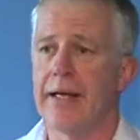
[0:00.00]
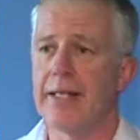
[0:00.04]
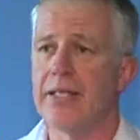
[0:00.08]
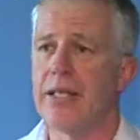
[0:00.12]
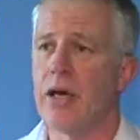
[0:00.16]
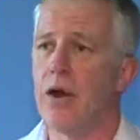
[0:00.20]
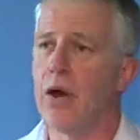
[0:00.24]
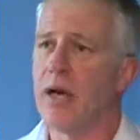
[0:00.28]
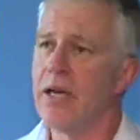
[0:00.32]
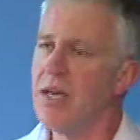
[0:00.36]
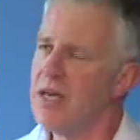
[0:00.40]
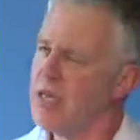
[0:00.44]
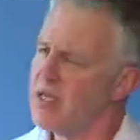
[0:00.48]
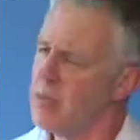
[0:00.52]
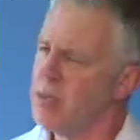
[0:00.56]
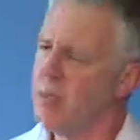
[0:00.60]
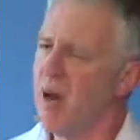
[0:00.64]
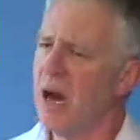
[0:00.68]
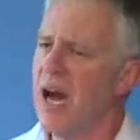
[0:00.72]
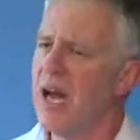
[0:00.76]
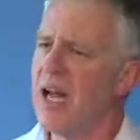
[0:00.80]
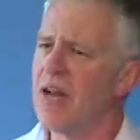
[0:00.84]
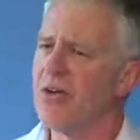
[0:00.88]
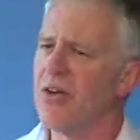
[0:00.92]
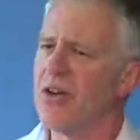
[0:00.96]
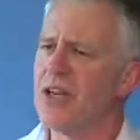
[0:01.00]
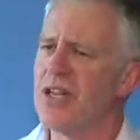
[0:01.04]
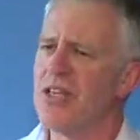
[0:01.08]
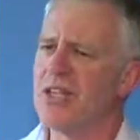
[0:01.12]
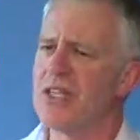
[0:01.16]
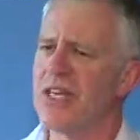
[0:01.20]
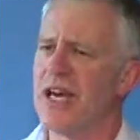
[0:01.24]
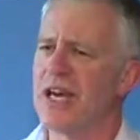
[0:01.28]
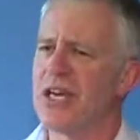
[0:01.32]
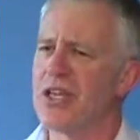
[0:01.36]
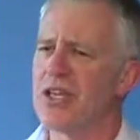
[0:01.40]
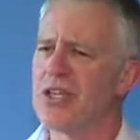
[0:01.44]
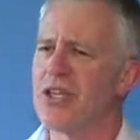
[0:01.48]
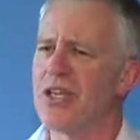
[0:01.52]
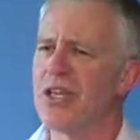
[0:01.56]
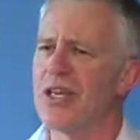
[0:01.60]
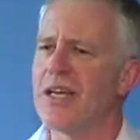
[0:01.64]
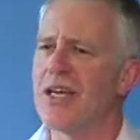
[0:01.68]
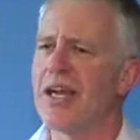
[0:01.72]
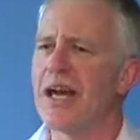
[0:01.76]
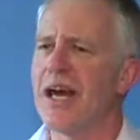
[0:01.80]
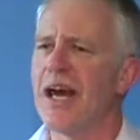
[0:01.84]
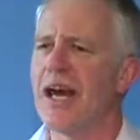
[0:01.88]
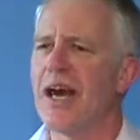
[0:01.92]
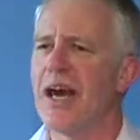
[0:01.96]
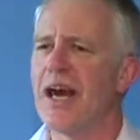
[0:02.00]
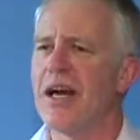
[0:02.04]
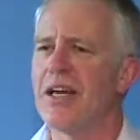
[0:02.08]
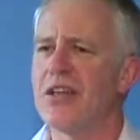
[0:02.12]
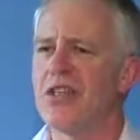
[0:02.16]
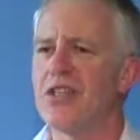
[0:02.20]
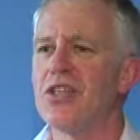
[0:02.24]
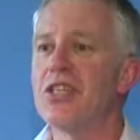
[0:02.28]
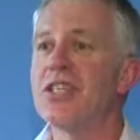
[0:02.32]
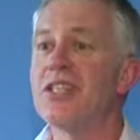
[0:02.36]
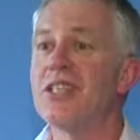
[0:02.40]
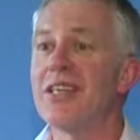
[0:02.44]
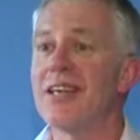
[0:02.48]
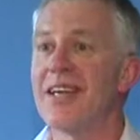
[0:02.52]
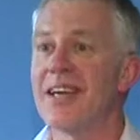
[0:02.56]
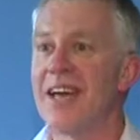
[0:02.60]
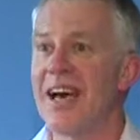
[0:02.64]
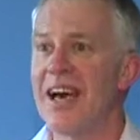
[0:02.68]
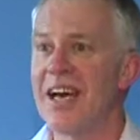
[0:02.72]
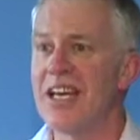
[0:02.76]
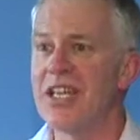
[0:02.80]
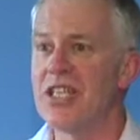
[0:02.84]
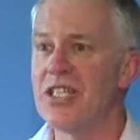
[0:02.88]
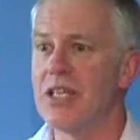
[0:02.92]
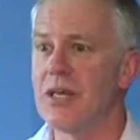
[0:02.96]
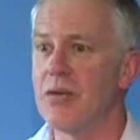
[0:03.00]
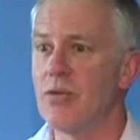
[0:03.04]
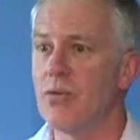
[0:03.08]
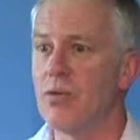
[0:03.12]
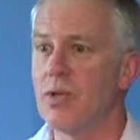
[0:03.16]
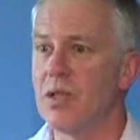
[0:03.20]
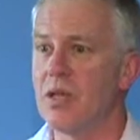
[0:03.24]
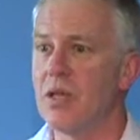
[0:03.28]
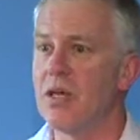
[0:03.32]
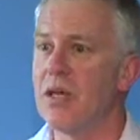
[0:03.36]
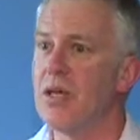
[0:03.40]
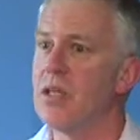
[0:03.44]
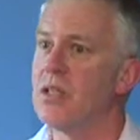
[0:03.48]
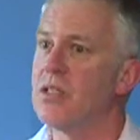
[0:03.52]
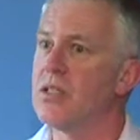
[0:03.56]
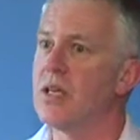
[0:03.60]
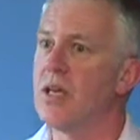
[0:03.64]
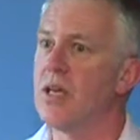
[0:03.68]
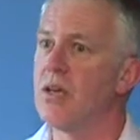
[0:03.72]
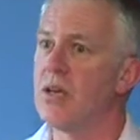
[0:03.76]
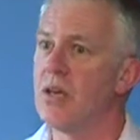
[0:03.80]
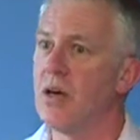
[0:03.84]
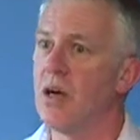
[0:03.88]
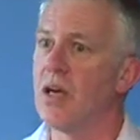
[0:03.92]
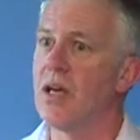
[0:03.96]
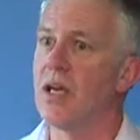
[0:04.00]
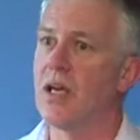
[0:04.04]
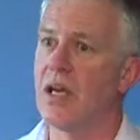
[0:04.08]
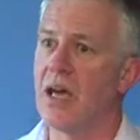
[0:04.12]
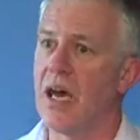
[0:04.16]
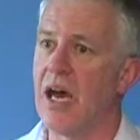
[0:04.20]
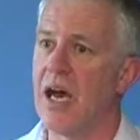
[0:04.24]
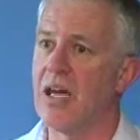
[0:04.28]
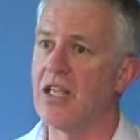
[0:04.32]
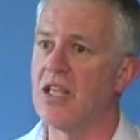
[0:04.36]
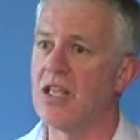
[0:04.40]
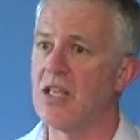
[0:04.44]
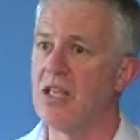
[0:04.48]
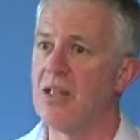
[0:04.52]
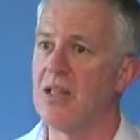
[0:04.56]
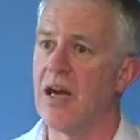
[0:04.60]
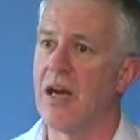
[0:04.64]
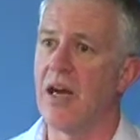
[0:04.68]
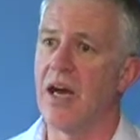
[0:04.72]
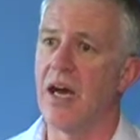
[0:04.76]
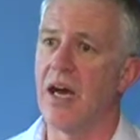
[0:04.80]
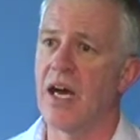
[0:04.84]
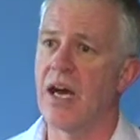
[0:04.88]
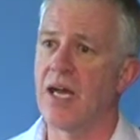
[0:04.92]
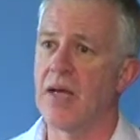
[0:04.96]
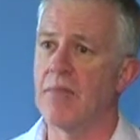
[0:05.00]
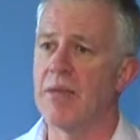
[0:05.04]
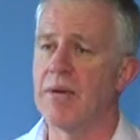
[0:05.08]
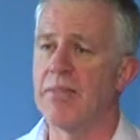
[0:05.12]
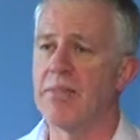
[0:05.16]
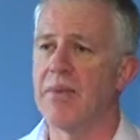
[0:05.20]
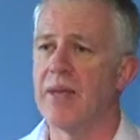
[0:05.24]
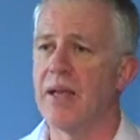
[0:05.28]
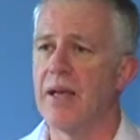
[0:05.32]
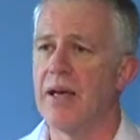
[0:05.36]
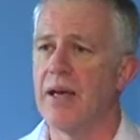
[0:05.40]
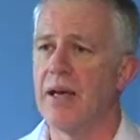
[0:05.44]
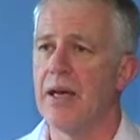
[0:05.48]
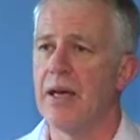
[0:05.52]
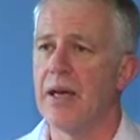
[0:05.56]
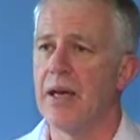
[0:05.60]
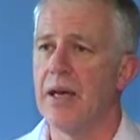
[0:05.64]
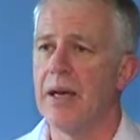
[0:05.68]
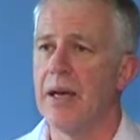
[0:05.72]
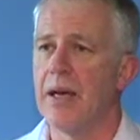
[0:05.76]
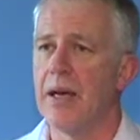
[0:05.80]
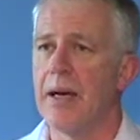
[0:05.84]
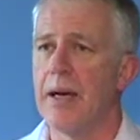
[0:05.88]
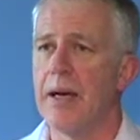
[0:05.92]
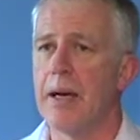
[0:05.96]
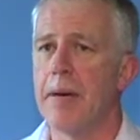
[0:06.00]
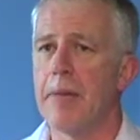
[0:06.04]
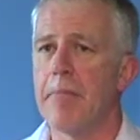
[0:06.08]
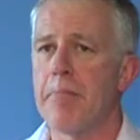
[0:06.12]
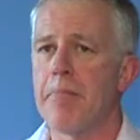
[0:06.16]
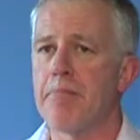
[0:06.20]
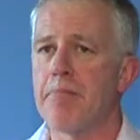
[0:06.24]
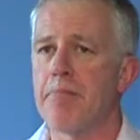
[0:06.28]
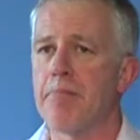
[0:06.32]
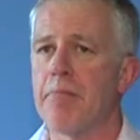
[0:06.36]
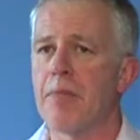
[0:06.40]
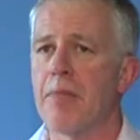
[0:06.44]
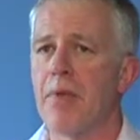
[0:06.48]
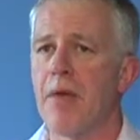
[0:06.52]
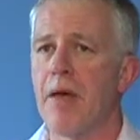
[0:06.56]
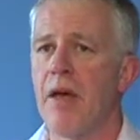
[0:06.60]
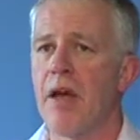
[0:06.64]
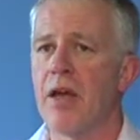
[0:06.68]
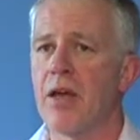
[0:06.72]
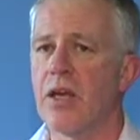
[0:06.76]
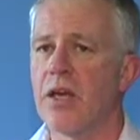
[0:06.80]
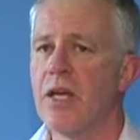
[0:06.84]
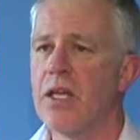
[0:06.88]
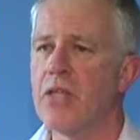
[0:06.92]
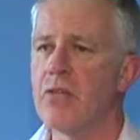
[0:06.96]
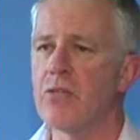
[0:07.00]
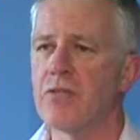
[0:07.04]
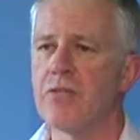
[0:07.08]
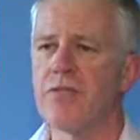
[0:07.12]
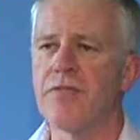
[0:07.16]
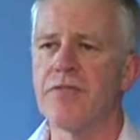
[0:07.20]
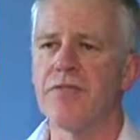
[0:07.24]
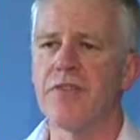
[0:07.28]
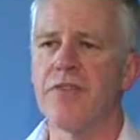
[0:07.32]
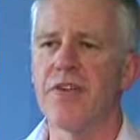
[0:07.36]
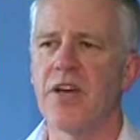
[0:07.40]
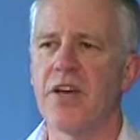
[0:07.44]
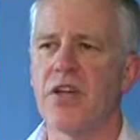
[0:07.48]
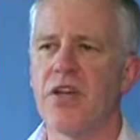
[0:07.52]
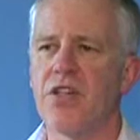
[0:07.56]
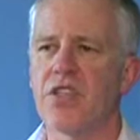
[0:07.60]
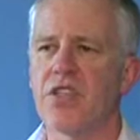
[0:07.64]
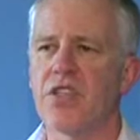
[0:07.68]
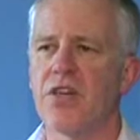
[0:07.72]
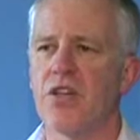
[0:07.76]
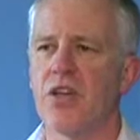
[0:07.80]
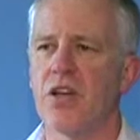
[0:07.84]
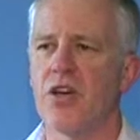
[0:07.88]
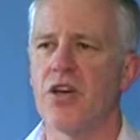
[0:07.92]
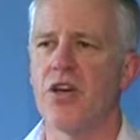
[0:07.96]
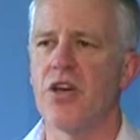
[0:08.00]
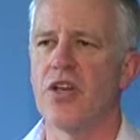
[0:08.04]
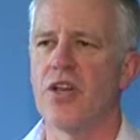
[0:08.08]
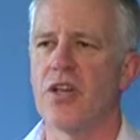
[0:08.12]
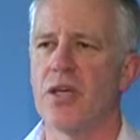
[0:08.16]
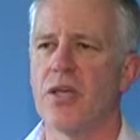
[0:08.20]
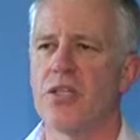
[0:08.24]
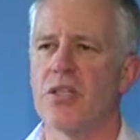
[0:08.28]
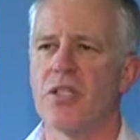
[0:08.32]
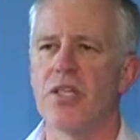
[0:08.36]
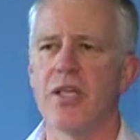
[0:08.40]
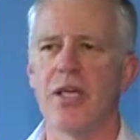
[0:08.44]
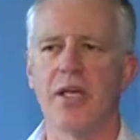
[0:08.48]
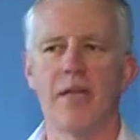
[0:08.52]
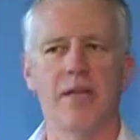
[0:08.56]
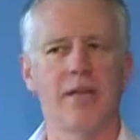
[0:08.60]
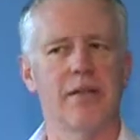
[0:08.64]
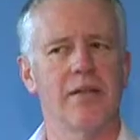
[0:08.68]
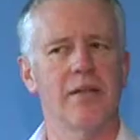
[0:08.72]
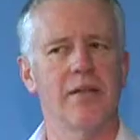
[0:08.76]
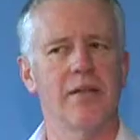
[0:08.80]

So I guess part of it is actually disengaging with kids and not engaging in that argument. And kids will fairly soon learn that, gee,